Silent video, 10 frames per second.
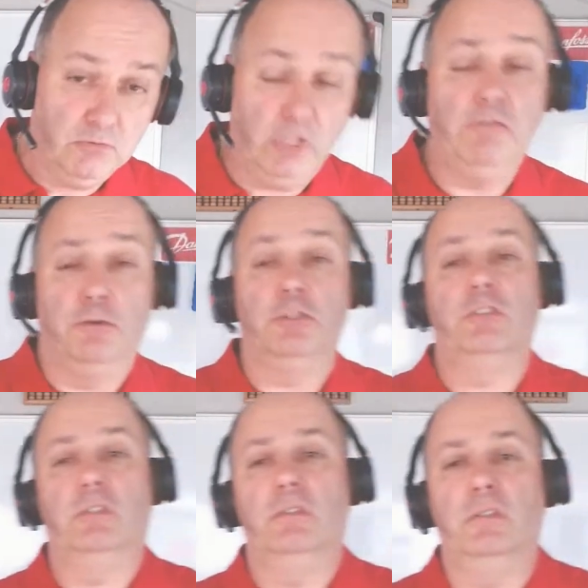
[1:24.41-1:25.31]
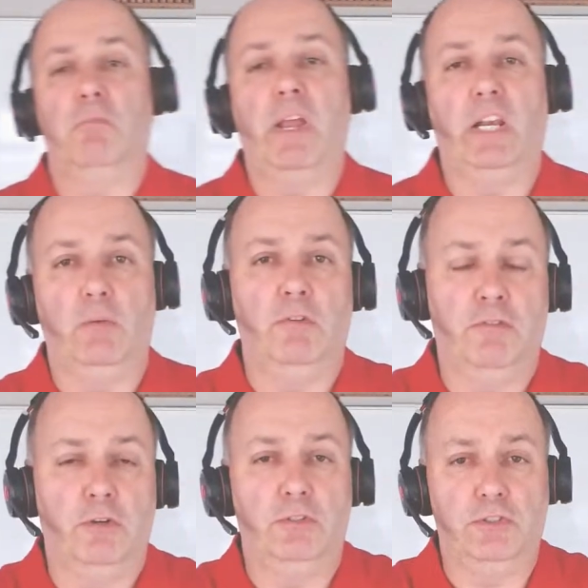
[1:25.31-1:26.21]
defrost, and mainly we
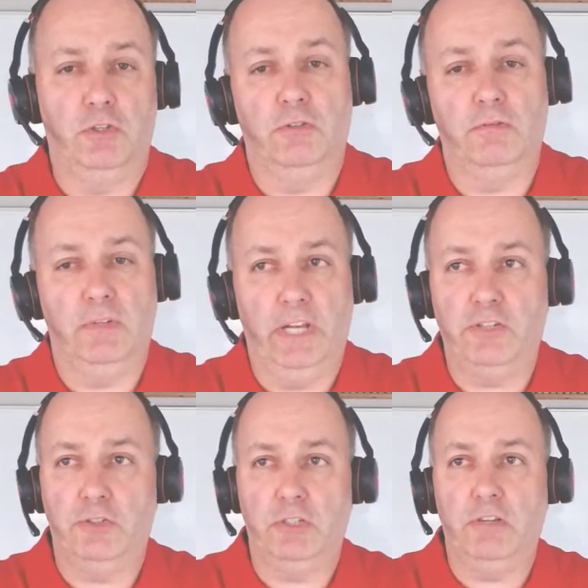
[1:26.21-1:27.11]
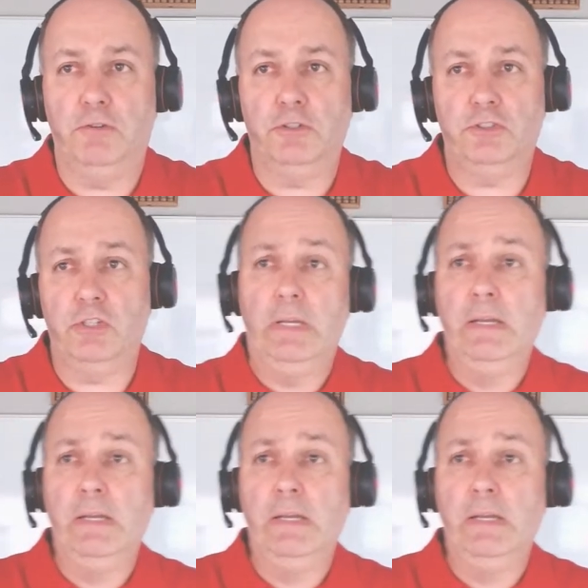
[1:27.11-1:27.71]
focused on electric defrost,